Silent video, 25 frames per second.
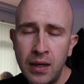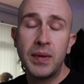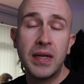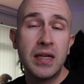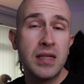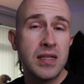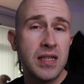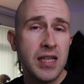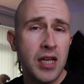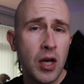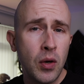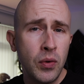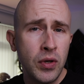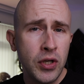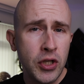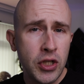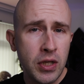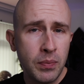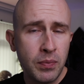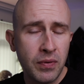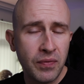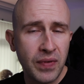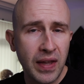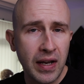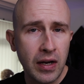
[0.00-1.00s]
because the
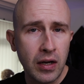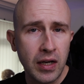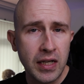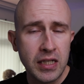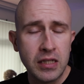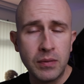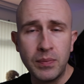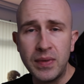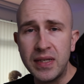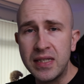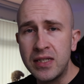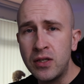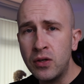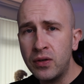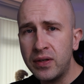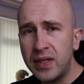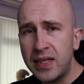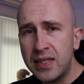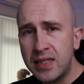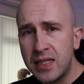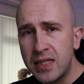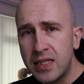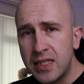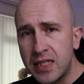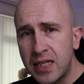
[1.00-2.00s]
ownership of that item is not
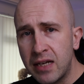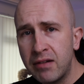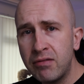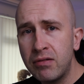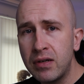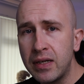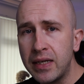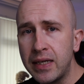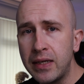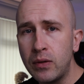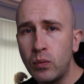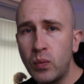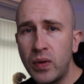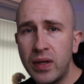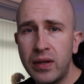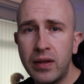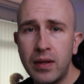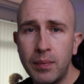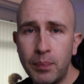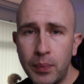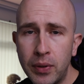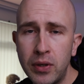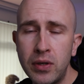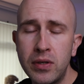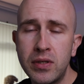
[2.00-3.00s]
necessarily with
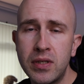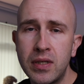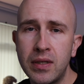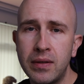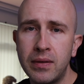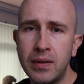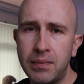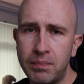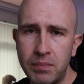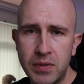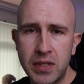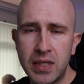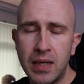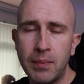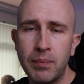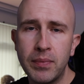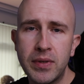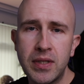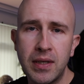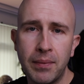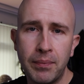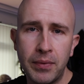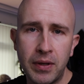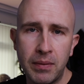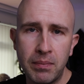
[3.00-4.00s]
the person that
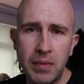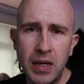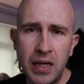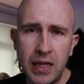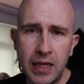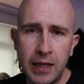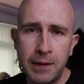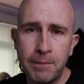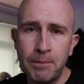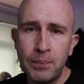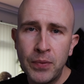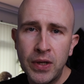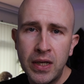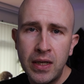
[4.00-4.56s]
stumped up the money.